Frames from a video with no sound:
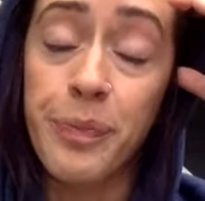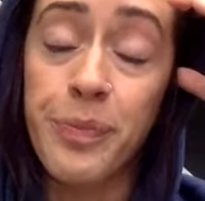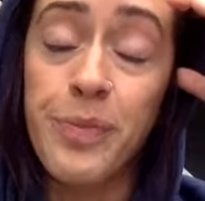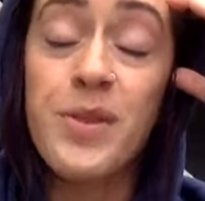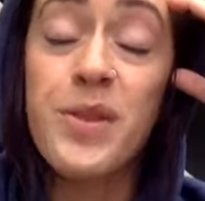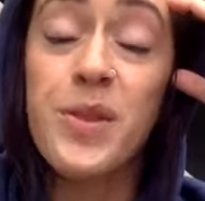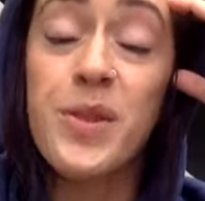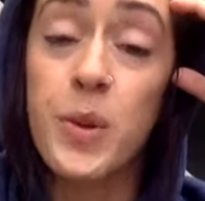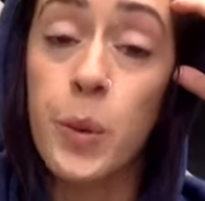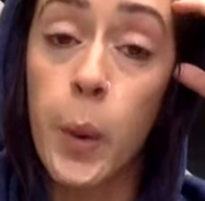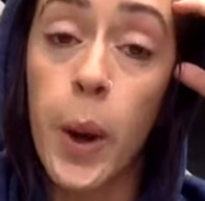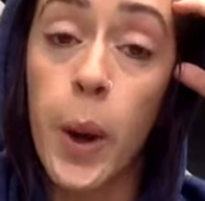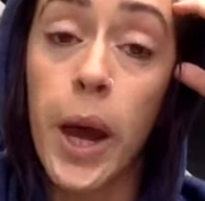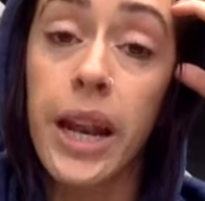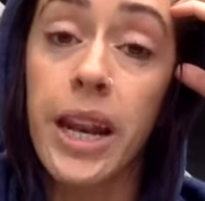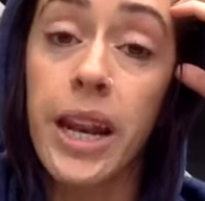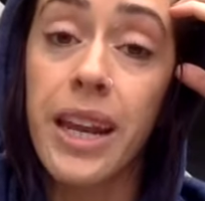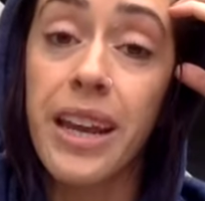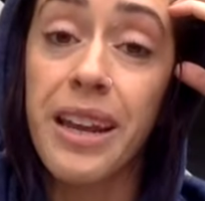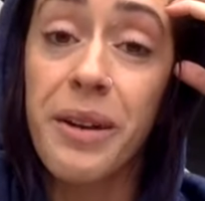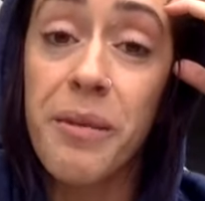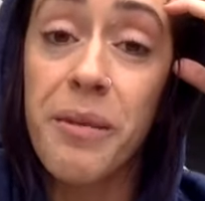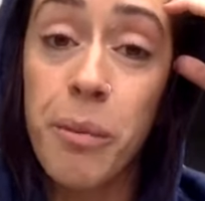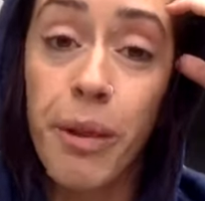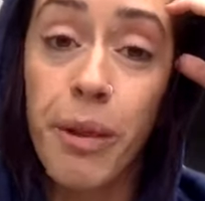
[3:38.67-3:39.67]
sweat
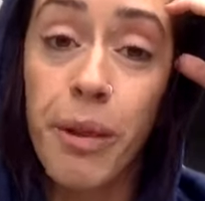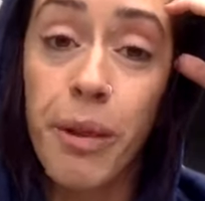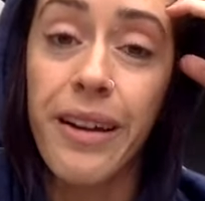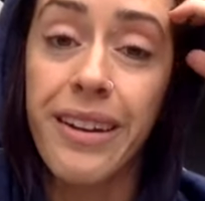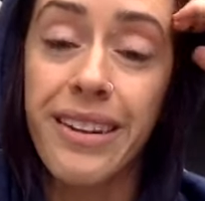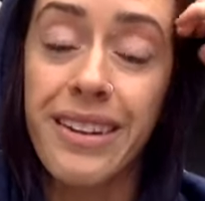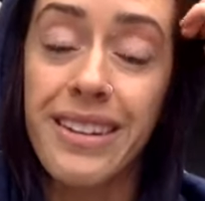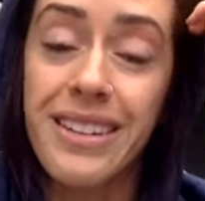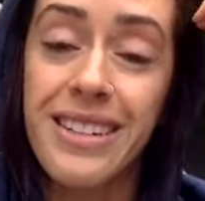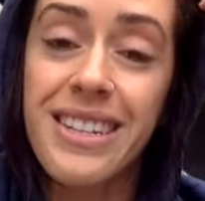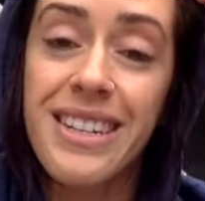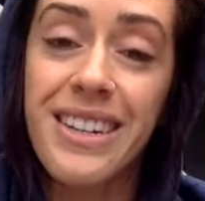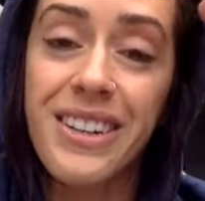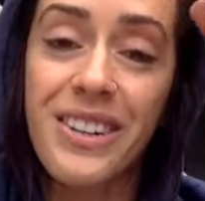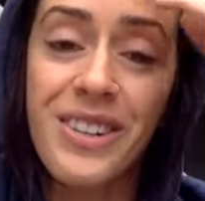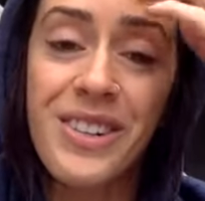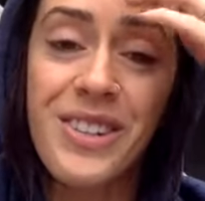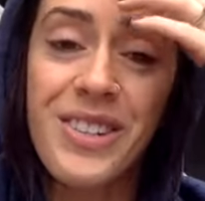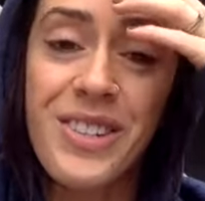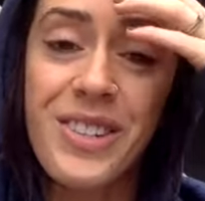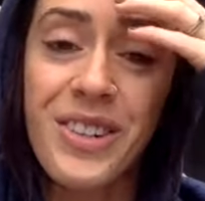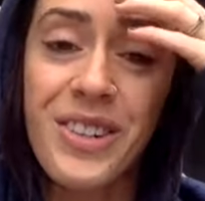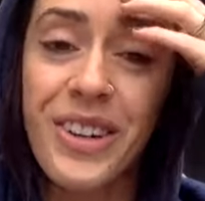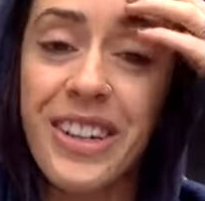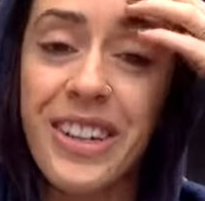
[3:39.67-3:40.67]
and blood and tears
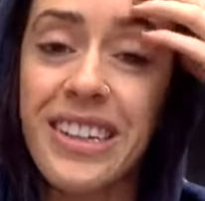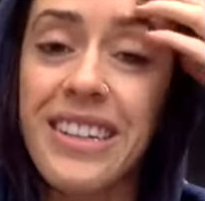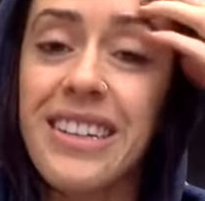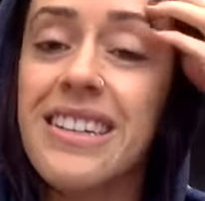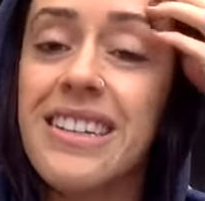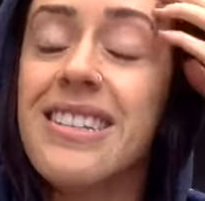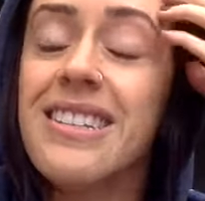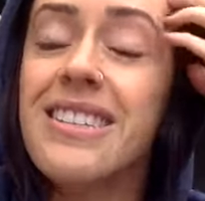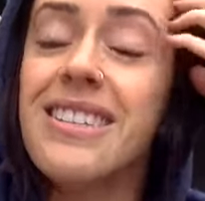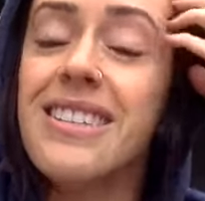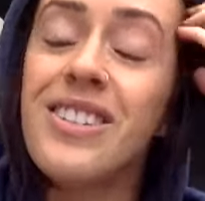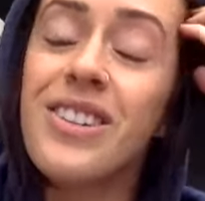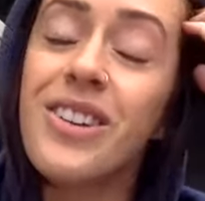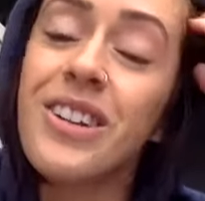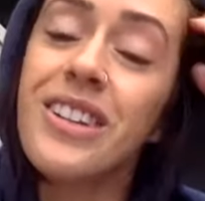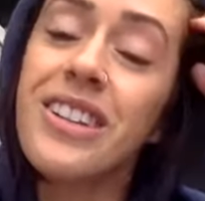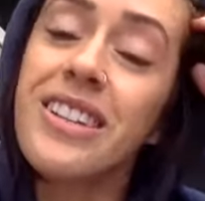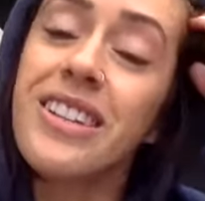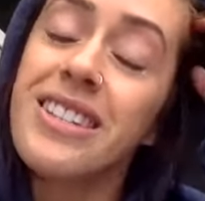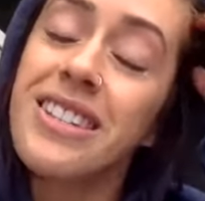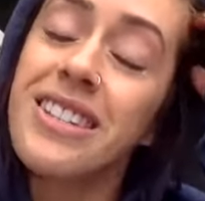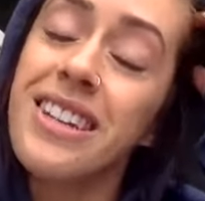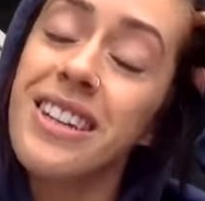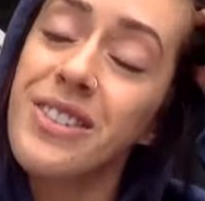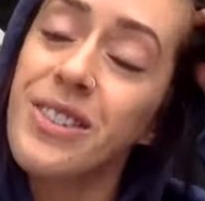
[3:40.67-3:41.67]
during this
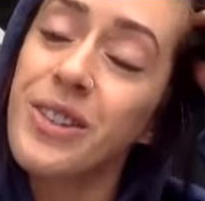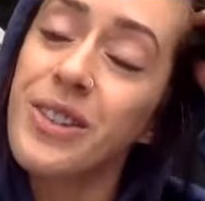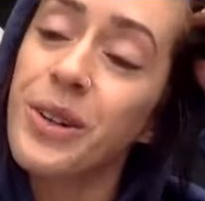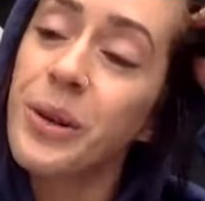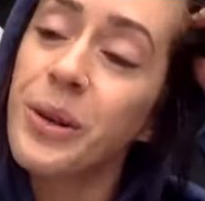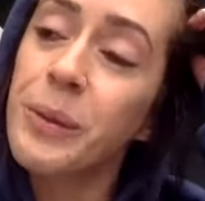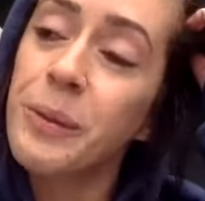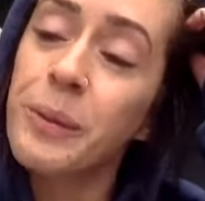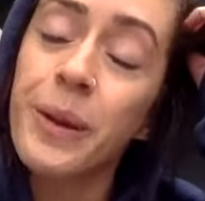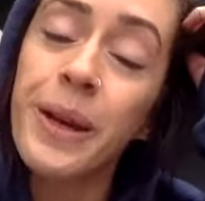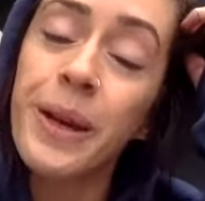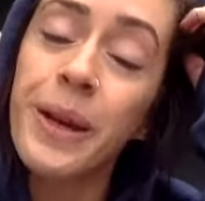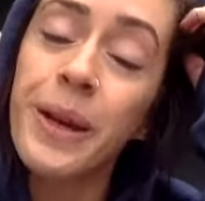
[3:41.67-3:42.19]
test group.